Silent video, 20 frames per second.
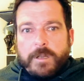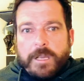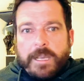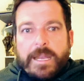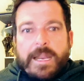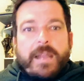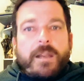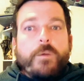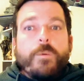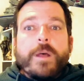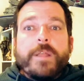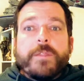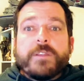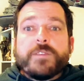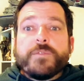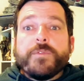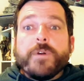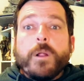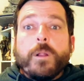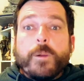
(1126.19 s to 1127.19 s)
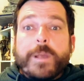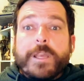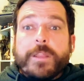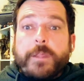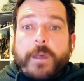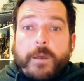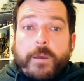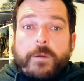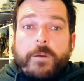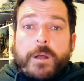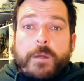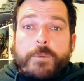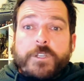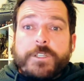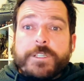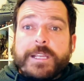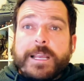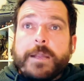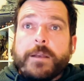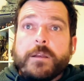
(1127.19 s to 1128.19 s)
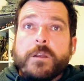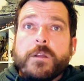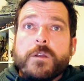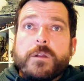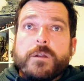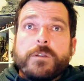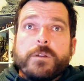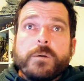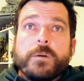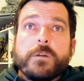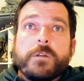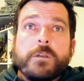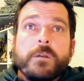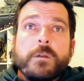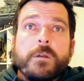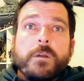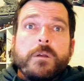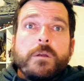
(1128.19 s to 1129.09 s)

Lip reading: And anyone that's following, though, I would say, George,